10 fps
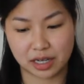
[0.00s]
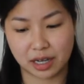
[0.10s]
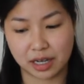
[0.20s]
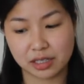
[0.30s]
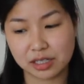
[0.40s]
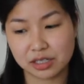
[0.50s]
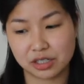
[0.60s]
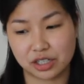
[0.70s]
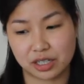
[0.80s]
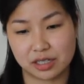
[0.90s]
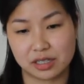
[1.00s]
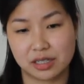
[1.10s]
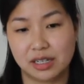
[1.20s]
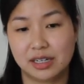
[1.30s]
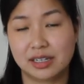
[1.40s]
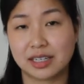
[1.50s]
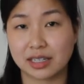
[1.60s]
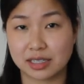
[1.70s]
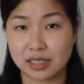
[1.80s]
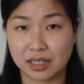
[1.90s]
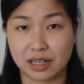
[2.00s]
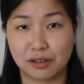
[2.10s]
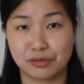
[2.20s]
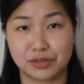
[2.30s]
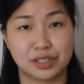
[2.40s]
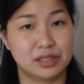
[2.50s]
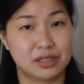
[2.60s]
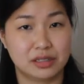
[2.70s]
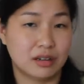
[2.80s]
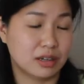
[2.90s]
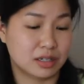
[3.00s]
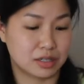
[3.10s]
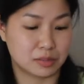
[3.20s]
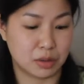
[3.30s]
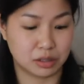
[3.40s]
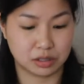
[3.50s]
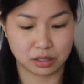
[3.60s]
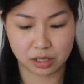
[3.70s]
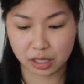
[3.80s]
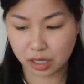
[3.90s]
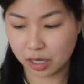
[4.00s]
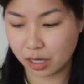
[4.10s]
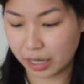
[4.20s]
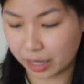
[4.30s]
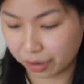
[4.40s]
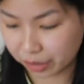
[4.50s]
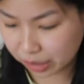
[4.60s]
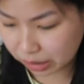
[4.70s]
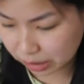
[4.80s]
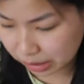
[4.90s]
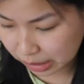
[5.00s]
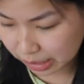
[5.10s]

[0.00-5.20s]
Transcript: I highly suggest testing it out first on a smaller area.